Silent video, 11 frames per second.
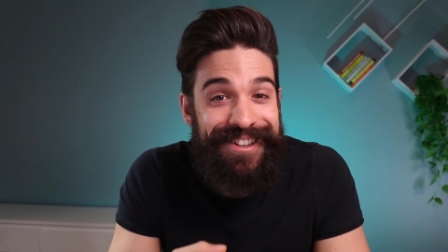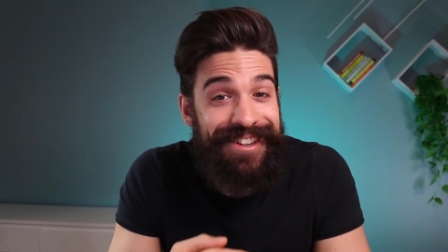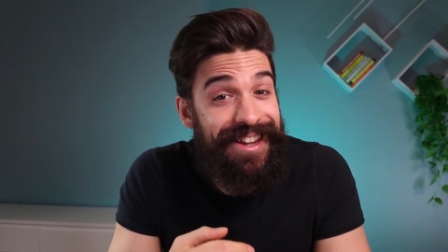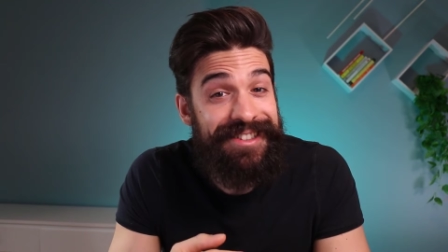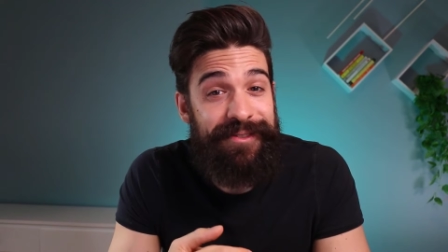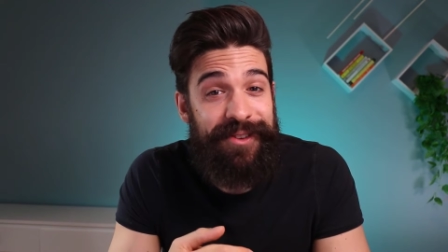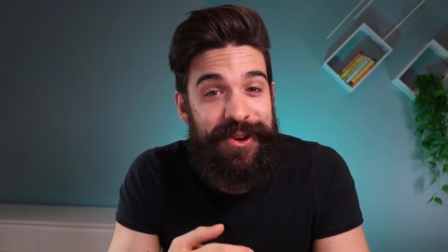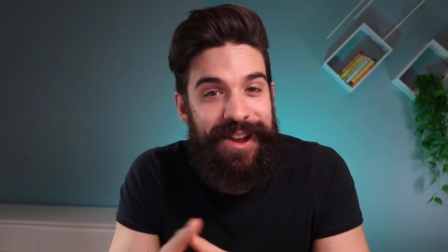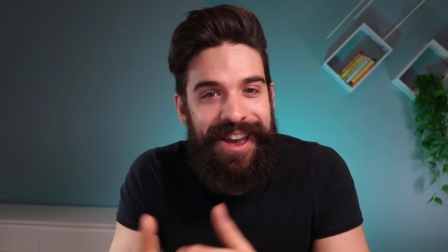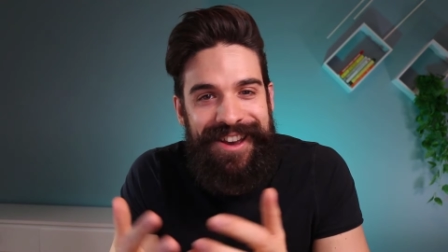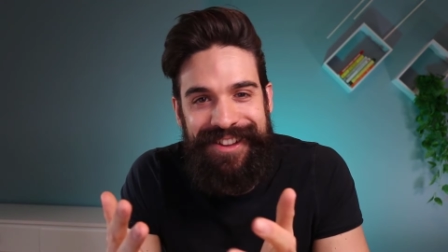Now let's have a
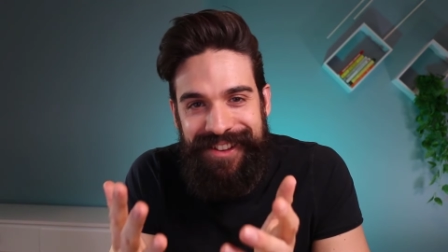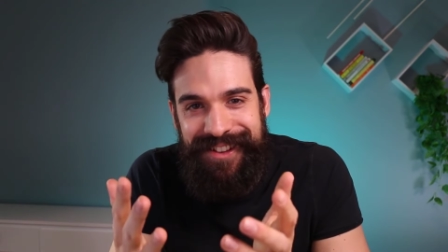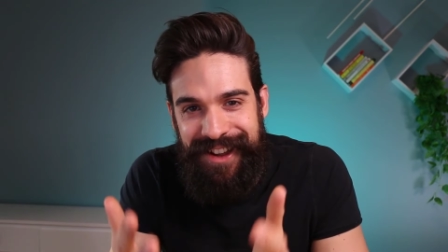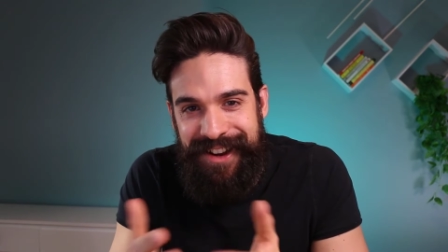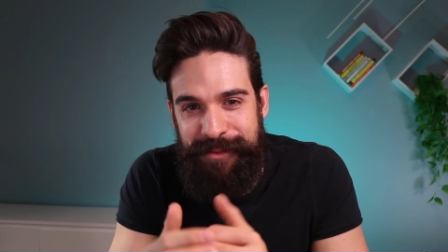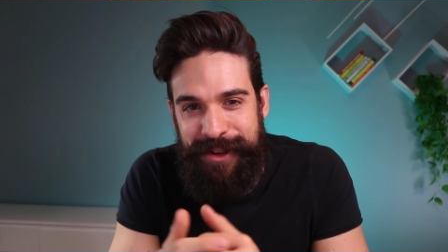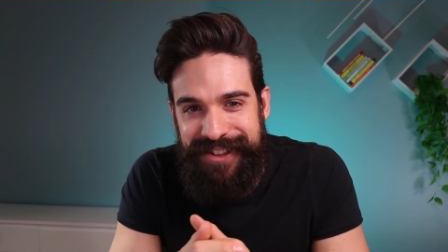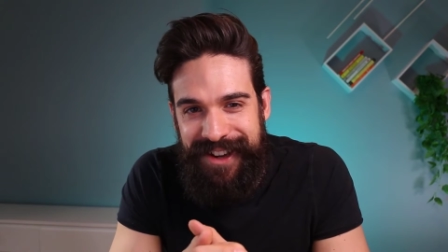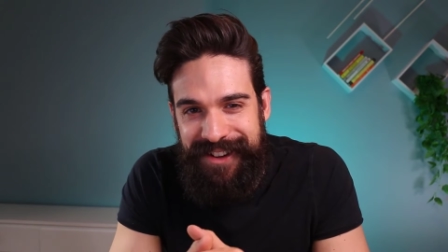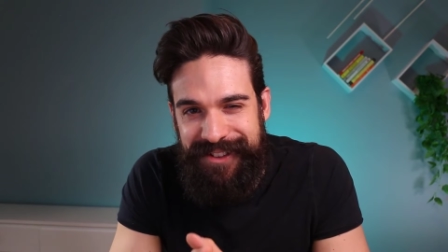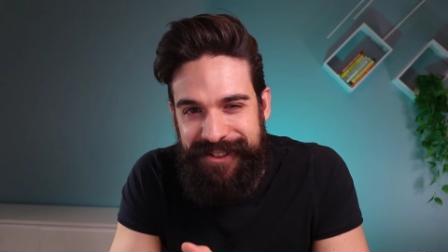look at dynamic
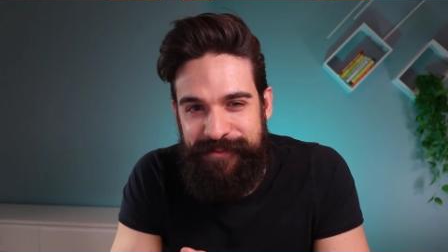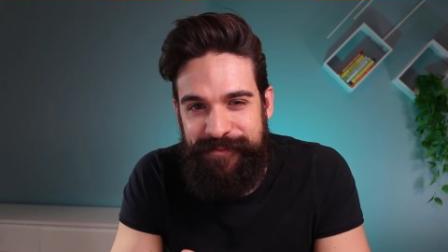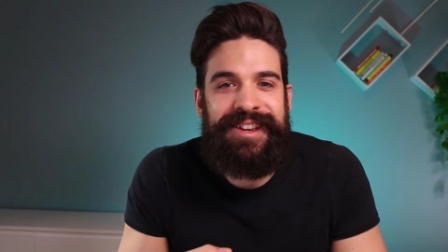titles.